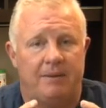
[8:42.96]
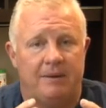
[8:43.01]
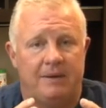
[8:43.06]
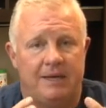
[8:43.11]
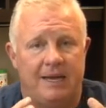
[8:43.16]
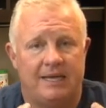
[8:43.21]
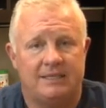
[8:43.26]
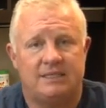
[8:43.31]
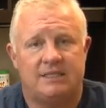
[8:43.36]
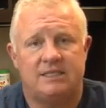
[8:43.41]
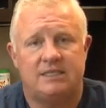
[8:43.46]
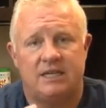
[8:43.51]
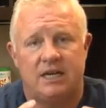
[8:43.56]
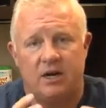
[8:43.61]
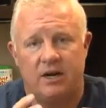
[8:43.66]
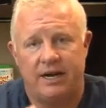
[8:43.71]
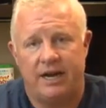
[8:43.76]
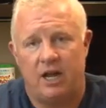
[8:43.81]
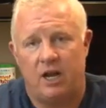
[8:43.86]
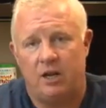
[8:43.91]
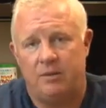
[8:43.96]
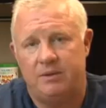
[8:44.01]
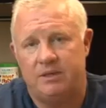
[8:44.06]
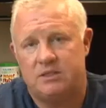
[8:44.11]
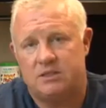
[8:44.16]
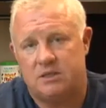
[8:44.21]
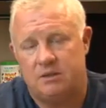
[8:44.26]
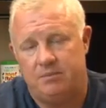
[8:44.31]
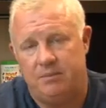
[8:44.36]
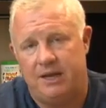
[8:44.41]
necessary
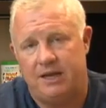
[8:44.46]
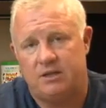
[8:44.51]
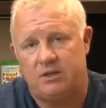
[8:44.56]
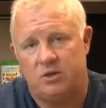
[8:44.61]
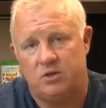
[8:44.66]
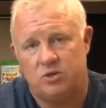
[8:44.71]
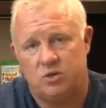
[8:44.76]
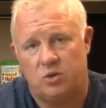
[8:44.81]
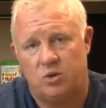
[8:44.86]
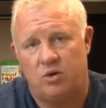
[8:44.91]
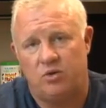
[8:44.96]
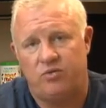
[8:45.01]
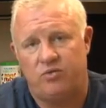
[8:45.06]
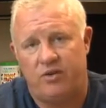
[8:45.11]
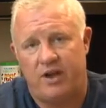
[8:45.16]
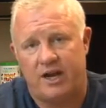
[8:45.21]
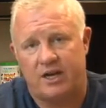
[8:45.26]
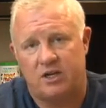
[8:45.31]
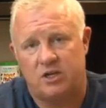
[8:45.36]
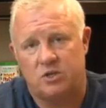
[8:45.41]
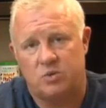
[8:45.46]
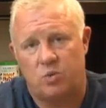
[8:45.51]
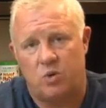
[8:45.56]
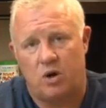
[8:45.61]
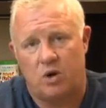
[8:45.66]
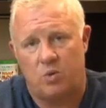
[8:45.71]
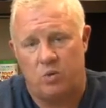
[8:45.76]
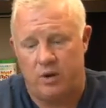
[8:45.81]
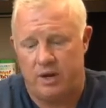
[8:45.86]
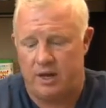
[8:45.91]
elements to make those growth factors
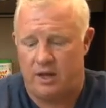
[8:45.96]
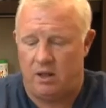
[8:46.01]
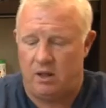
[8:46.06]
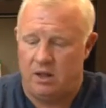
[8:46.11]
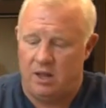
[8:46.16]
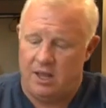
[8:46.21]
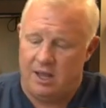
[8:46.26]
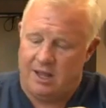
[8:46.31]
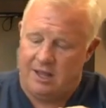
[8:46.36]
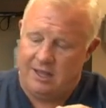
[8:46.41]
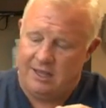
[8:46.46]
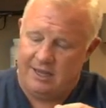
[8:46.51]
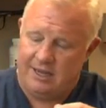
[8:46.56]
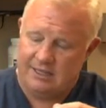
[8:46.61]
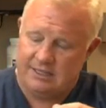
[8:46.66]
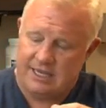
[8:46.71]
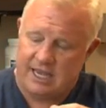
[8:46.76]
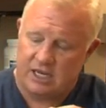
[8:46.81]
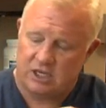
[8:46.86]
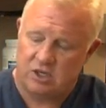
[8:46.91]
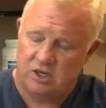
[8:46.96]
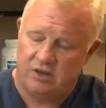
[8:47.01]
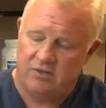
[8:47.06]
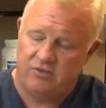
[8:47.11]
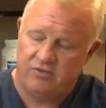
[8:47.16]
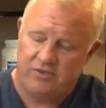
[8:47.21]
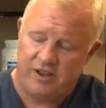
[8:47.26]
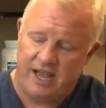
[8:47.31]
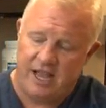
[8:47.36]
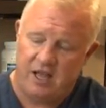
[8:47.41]
work well is actually
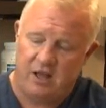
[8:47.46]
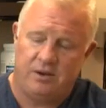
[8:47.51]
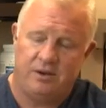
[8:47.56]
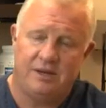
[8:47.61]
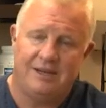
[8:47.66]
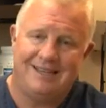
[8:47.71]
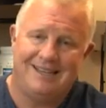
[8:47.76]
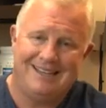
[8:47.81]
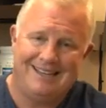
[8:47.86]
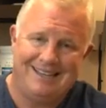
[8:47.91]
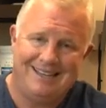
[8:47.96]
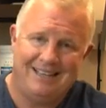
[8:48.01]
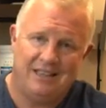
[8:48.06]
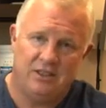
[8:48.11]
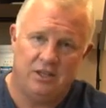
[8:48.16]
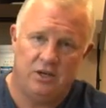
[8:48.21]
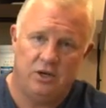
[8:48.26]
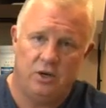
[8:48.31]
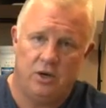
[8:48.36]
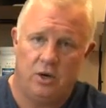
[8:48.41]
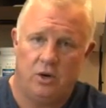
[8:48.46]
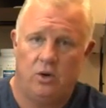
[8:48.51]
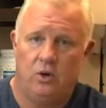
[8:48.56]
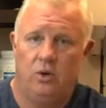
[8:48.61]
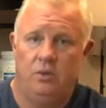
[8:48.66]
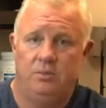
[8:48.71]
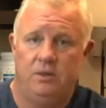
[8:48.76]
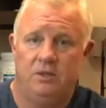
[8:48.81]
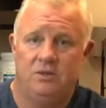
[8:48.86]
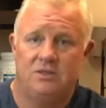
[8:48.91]
found in the
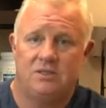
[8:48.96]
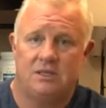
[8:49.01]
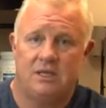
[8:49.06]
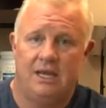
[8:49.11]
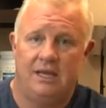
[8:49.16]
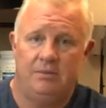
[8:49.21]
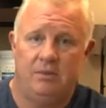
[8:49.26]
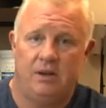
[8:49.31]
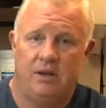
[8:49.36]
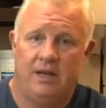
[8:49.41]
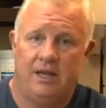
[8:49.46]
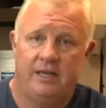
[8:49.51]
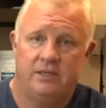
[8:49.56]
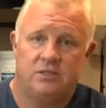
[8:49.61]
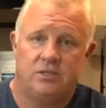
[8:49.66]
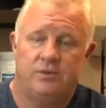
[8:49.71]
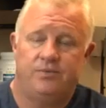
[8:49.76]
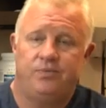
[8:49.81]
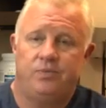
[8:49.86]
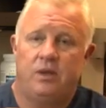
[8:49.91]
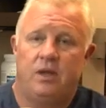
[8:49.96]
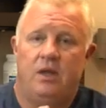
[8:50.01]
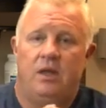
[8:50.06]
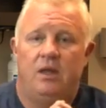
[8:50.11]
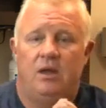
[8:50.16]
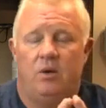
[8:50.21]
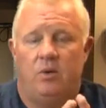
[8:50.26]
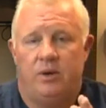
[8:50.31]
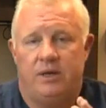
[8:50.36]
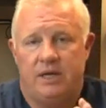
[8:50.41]
neuroimmune stabilizer.
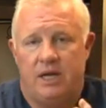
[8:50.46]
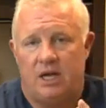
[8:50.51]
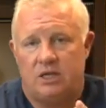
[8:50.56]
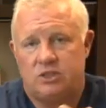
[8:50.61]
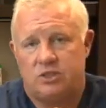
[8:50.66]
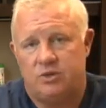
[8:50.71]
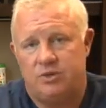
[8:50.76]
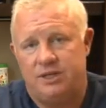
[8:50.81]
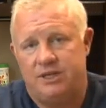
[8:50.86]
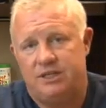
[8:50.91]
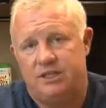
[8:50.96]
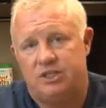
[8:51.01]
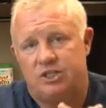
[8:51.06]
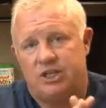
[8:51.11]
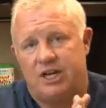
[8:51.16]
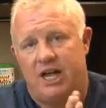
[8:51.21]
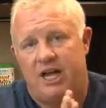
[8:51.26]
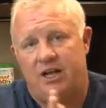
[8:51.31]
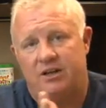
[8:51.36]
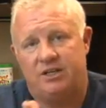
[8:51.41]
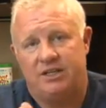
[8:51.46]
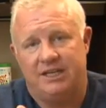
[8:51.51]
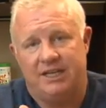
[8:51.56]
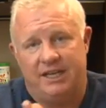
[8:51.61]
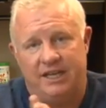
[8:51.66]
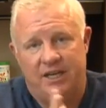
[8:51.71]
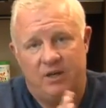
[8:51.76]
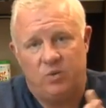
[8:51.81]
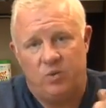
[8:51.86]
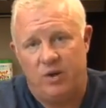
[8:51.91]
We also need the child to
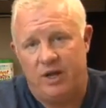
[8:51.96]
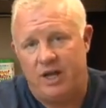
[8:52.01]
eat